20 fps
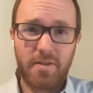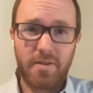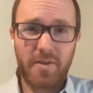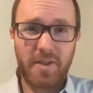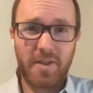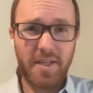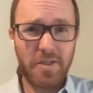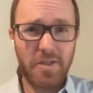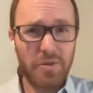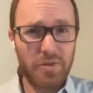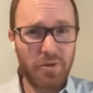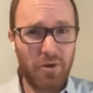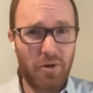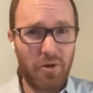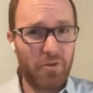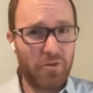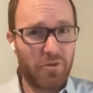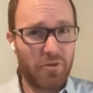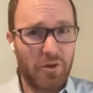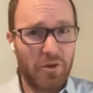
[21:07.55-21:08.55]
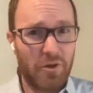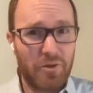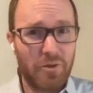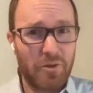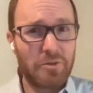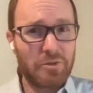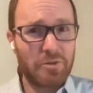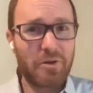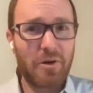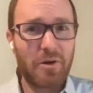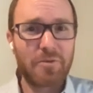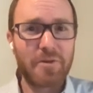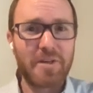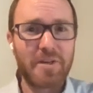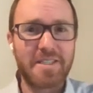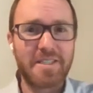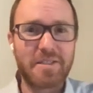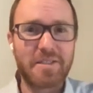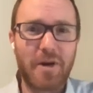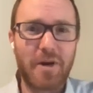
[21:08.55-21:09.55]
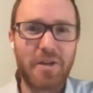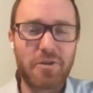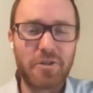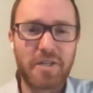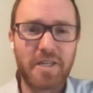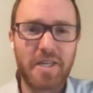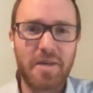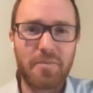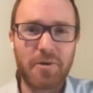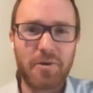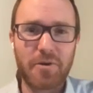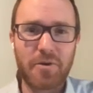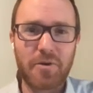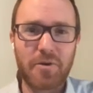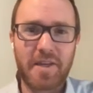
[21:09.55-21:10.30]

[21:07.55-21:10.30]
Those are all reasons why you should keep your